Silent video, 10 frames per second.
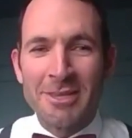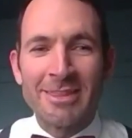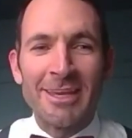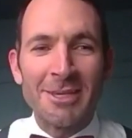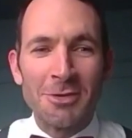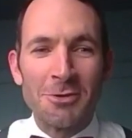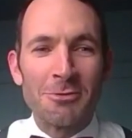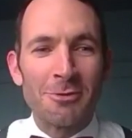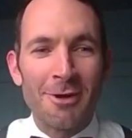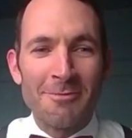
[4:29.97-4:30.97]
Thank
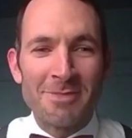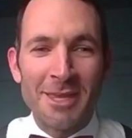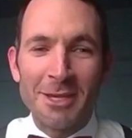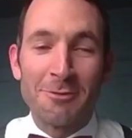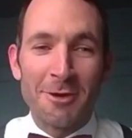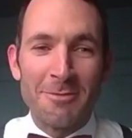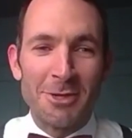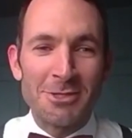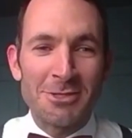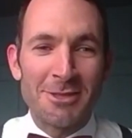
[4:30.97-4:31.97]
you. Um, thank you very
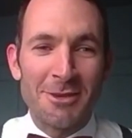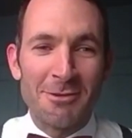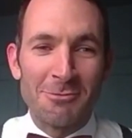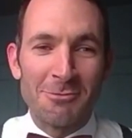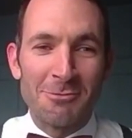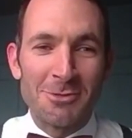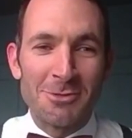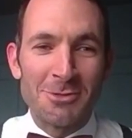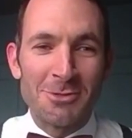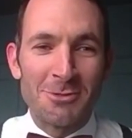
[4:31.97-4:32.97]
much. That was
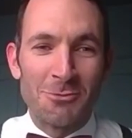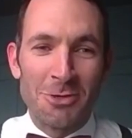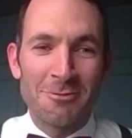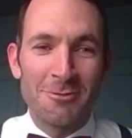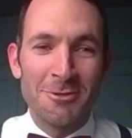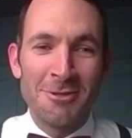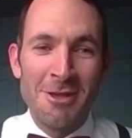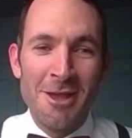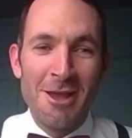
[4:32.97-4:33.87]
wonderful.